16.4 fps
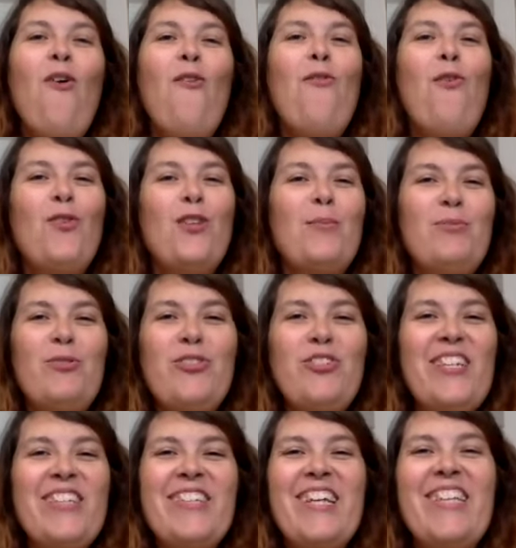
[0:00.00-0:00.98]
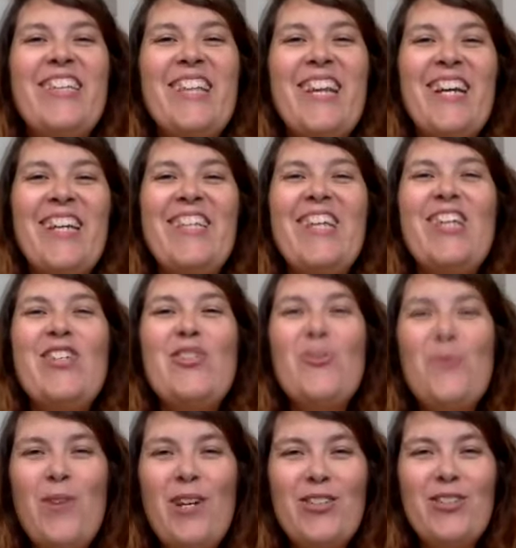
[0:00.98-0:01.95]
for the project that
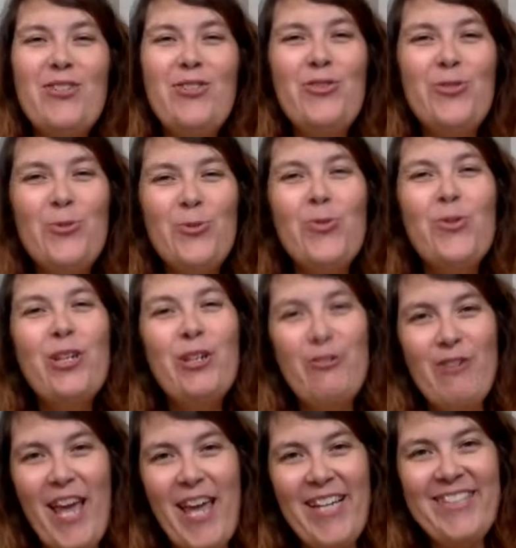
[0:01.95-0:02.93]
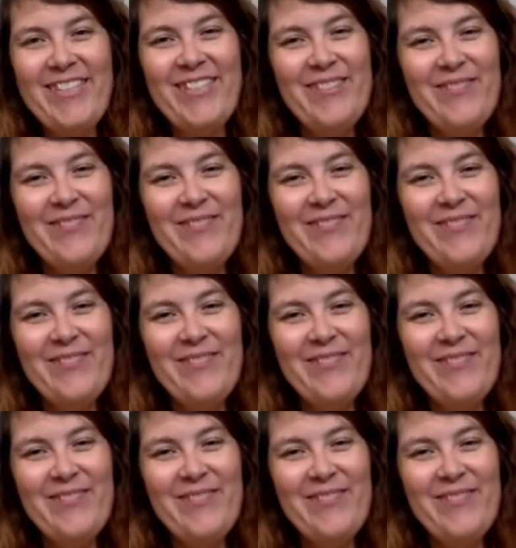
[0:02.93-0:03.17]
you want to create.